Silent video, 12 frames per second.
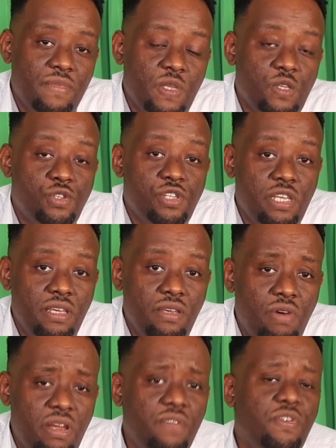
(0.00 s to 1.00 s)
You see?
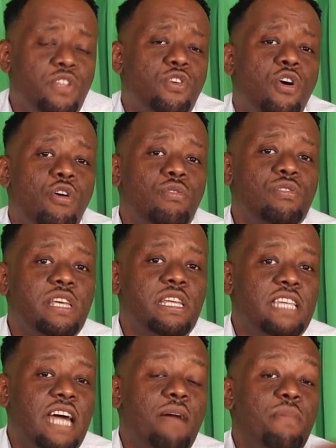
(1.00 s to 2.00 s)
What if it causes a
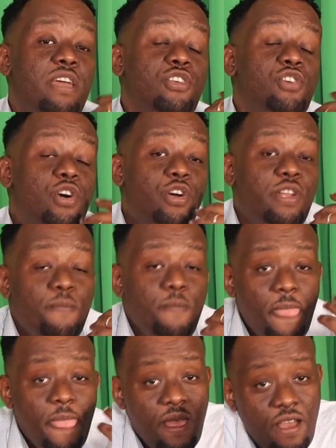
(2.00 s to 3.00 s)
damage on
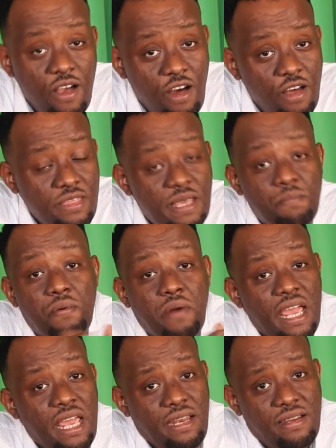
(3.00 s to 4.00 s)
the
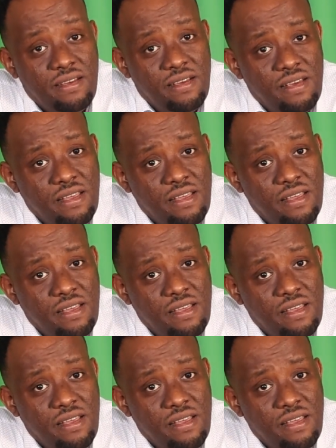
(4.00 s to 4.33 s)
brain?